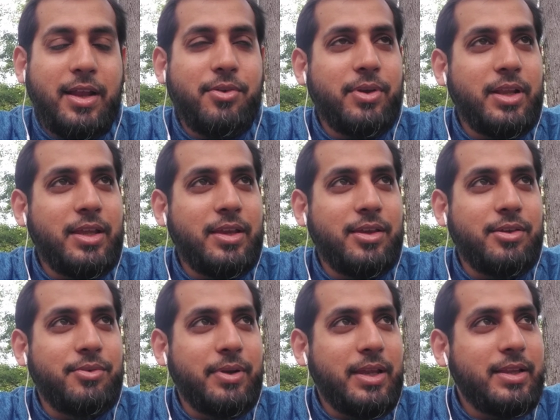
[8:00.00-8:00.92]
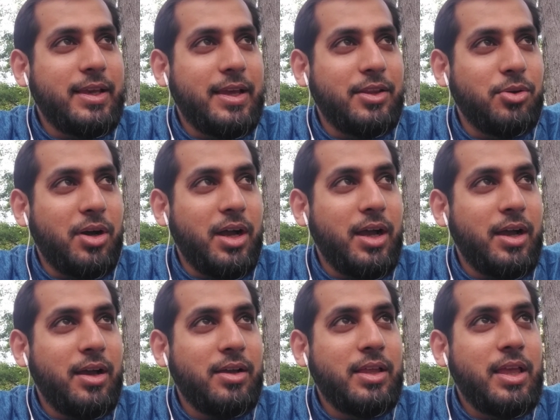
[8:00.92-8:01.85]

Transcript: really read that dua